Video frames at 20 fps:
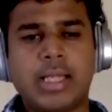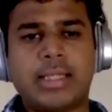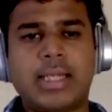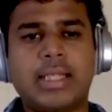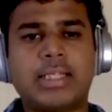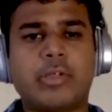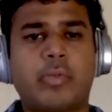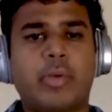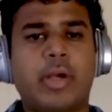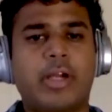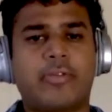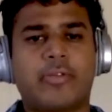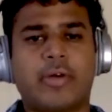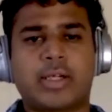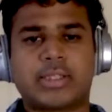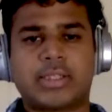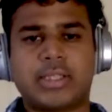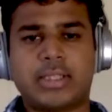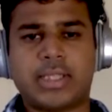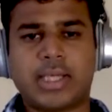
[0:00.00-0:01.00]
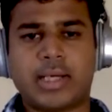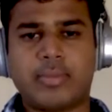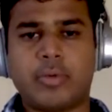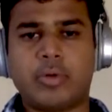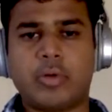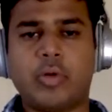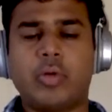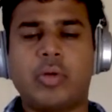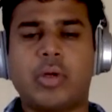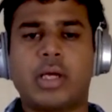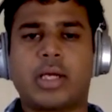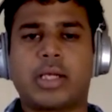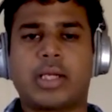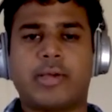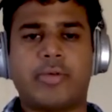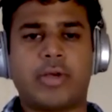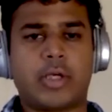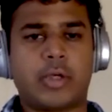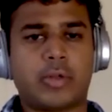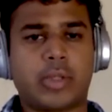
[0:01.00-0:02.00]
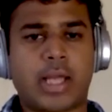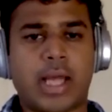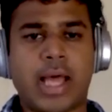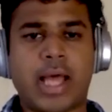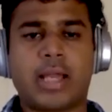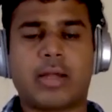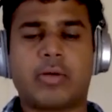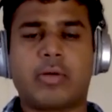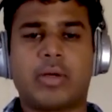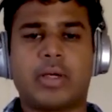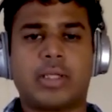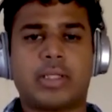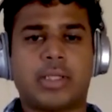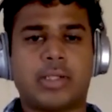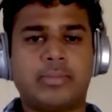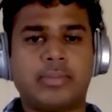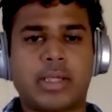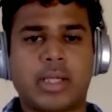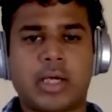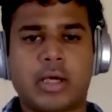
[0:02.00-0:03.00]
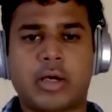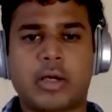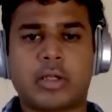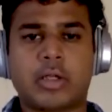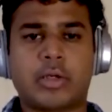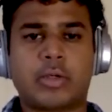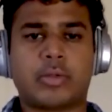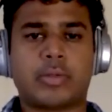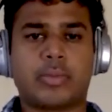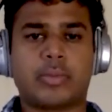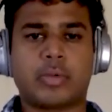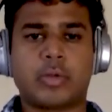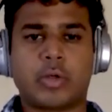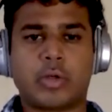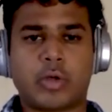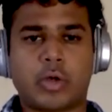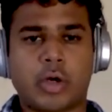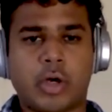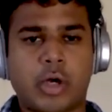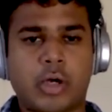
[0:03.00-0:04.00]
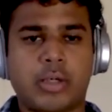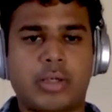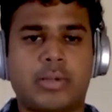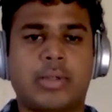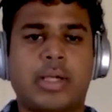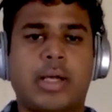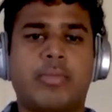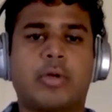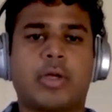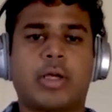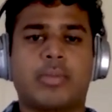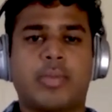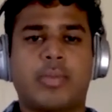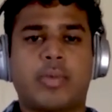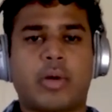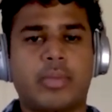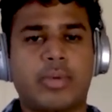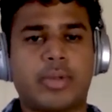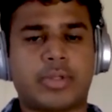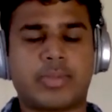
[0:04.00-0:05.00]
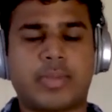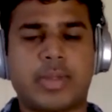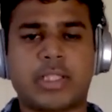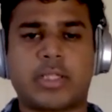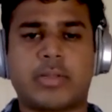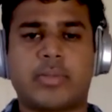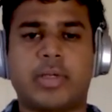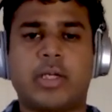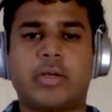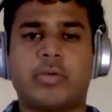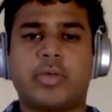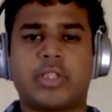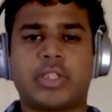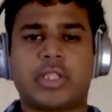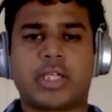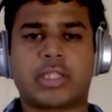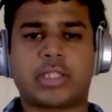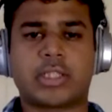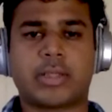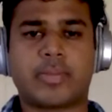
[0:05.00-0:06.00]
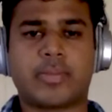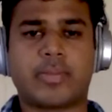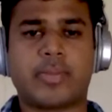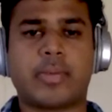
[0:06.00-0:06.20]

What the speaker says: There is a weight function w given to the algorithm, or w can be problem specific, which takes